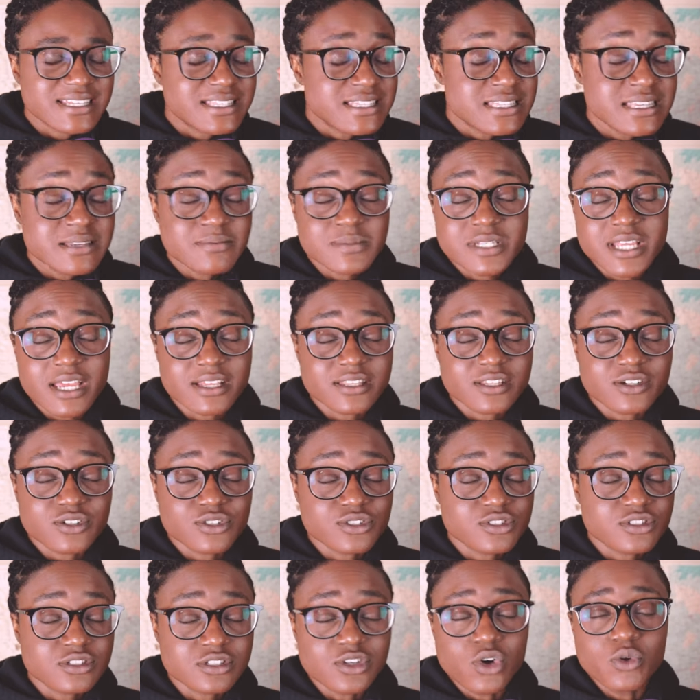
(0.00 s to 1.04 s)
It seems like
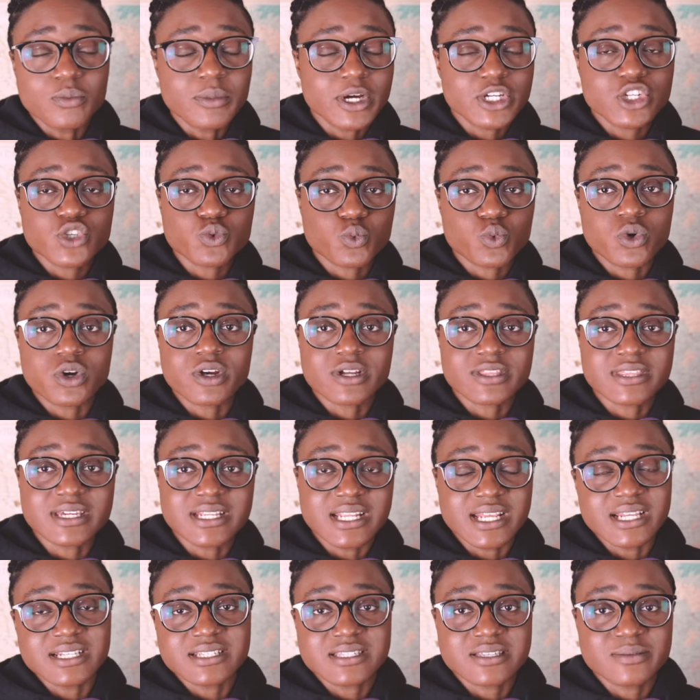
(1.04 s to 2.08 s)
there's so much work that
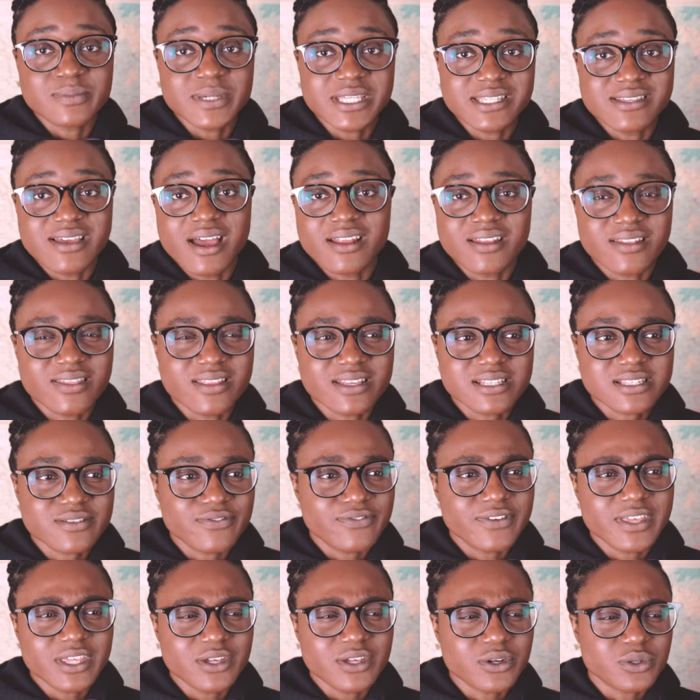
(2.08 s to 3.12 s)
needs to be done in this
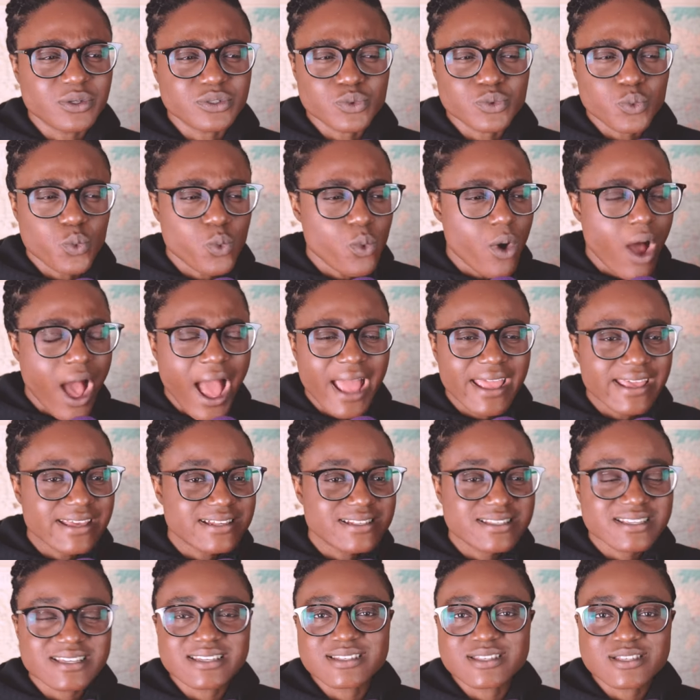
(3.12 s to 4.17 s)
field. Why
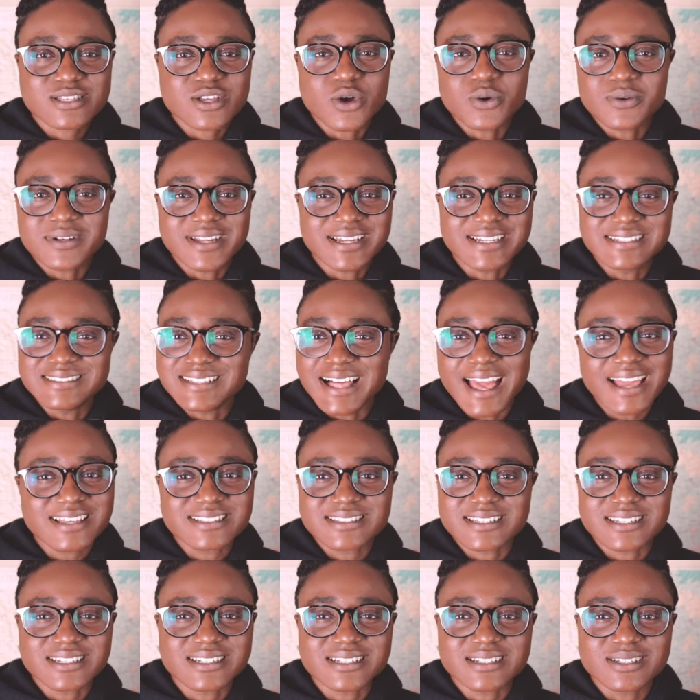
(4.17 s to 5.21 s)
is it so
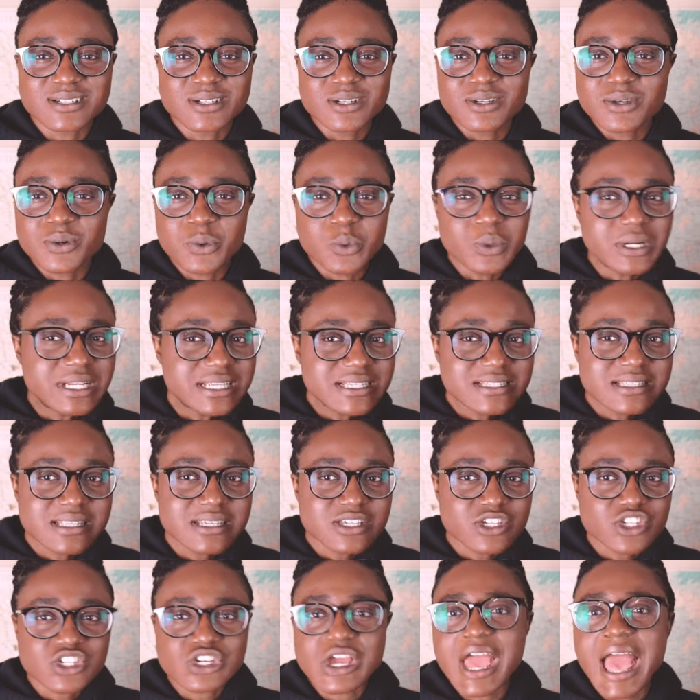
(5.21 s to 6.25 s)
neglected? What is the
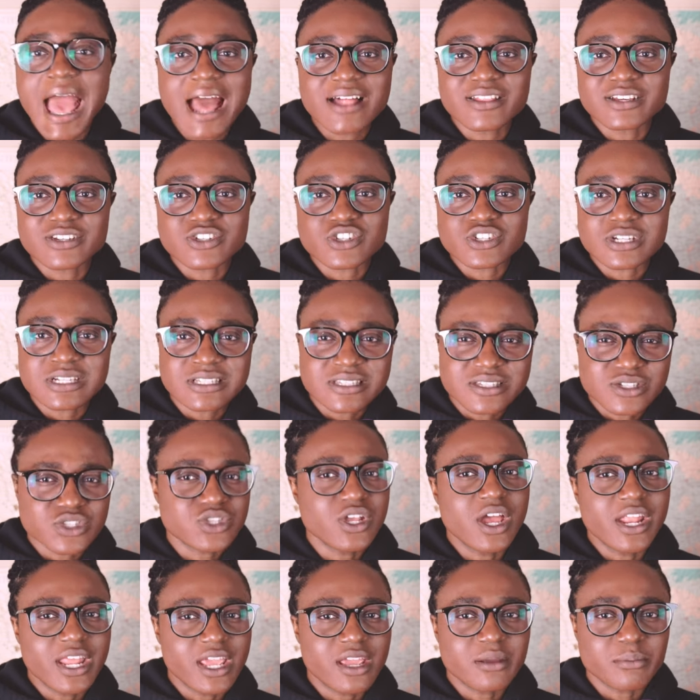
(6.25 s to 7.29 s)
challenge in
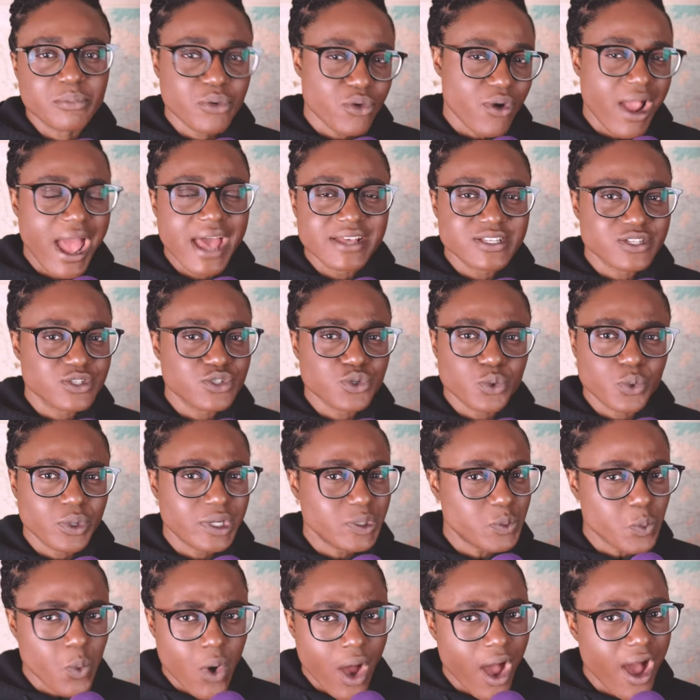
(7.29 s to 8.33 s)
studying parasitoid
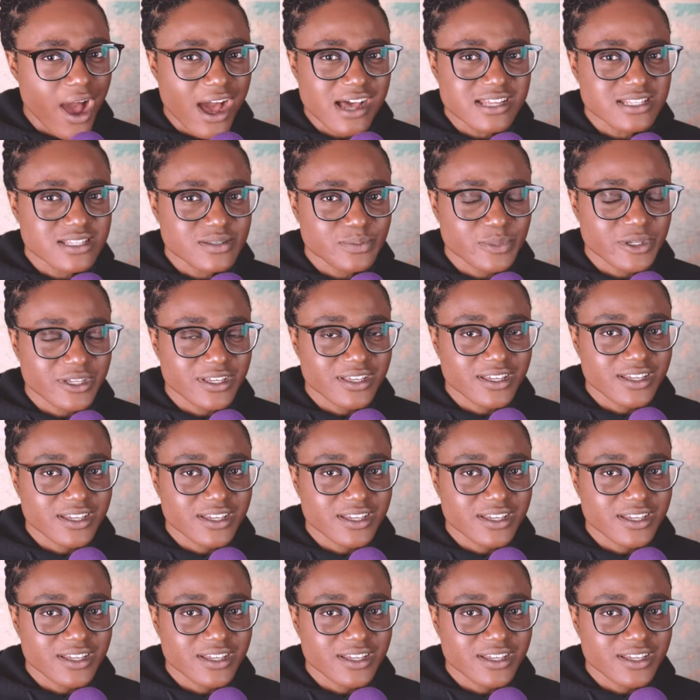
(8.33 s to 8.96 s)
wasps?